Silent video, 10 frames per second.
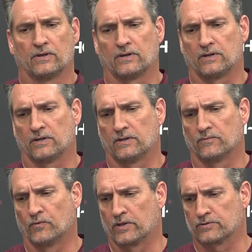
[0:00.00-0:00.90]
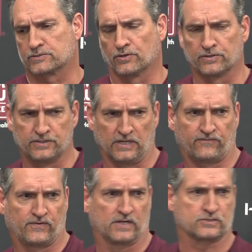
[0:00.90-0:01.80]
whether it's on
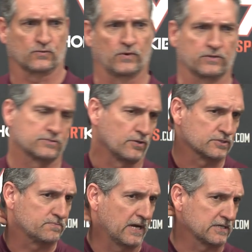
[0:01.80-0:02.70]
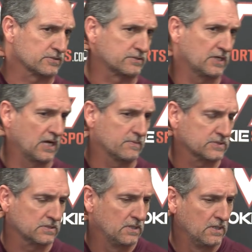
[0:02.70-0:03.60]
defense or whether it's on special teams.